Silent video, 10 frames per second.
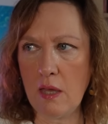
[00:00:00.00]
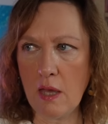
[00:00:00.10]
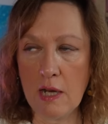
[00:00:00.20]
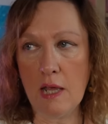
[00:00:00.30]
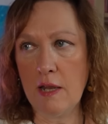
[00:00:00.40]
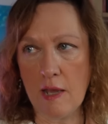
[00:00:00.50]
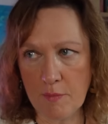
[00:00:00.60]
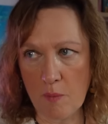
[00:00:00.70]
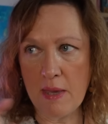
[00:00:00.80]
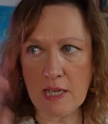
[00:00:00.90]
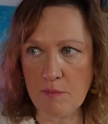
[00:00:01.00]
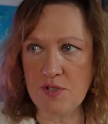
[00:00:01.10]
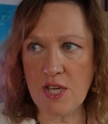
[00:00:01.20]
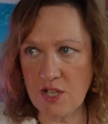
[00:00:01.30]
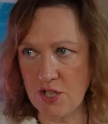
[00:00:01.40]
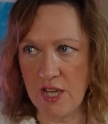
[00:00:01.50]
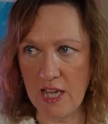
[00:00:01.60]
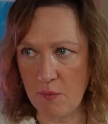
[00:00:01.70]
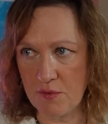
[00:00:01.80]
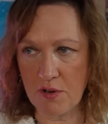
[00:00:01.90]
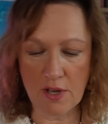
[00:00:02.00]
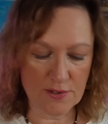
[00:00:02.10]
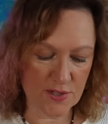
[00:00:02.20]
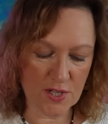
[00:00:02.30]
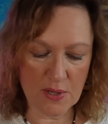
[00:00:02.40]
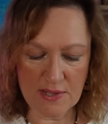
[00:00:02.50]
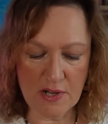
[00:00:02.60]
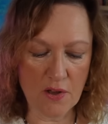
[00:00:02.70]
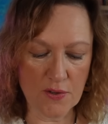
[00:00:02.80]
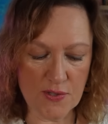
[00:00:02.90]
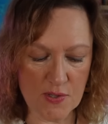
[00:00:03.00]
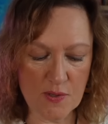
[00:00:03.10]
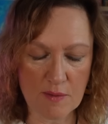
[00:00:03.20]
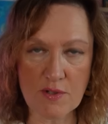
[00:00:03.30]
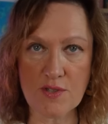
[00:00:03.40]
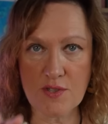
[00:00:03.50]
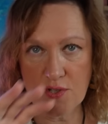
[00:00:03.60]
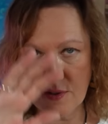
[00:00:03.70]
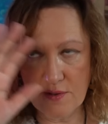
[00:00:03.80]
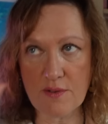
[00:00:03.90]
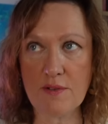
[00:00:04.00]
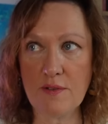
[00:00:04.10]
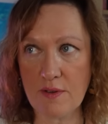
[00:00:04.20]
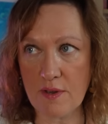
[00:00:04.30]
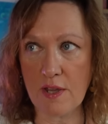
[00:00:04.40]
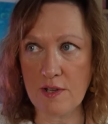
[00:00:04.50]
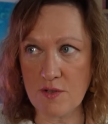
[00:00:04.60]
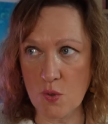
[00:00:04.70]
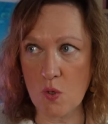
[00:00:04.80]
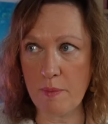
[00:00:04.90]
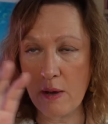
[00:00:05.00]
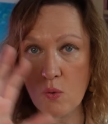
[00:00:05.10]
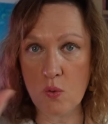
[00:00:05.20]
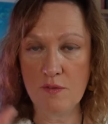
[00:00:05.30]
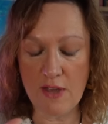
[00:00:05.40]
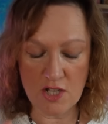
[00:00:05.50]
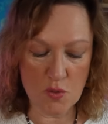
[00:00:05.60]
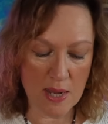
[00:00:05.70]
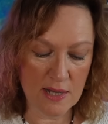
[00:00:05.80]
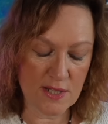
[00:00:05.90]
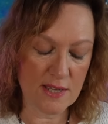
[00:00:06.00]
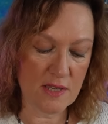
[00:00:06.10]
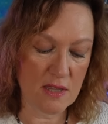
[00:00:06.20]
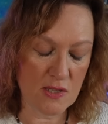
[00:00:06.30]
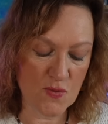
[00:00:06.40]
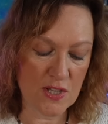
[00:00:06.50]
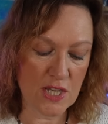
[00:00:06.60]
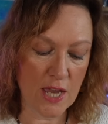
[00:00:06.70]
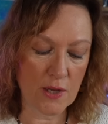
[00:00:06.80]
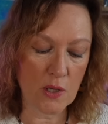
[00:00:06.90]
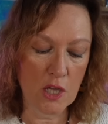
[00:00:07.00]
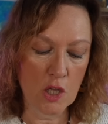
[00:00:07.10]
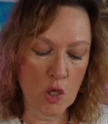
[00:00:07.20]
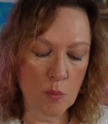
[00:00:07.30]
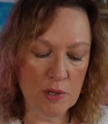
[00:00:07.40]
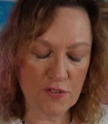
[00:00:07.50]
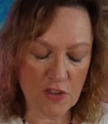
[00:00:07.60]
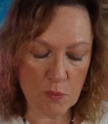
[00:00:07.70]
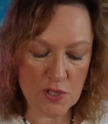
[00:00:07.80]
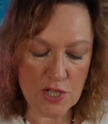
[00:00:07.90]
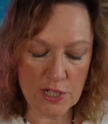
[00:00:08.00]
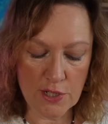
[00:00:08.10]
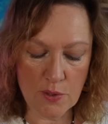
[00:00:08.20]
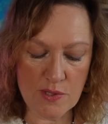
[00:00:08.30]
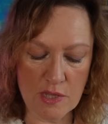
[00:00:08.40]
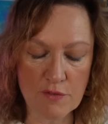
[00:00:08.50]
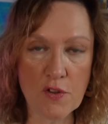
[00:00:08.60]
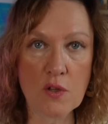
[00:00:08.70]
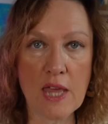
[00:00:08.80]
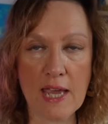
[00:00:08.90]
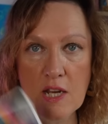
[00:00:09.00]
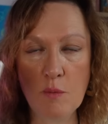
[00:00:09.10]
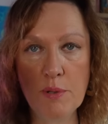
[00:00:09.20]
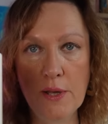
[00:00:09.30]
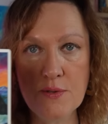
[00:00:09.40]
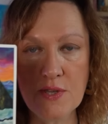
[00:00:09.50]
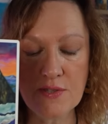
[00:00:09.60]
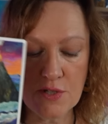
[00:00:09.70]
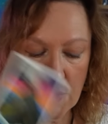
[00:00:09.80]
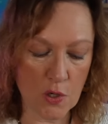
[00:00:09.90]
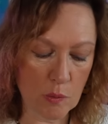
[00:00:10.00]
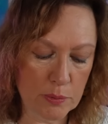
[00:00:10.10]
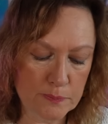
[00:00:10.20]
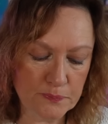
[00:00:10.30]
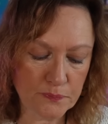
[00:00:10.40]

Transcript: and I'm not making a prediction here with regards to his loss, I'm just going to talk about all eventualities in this video, but if he were to lose and the volcano blows its top,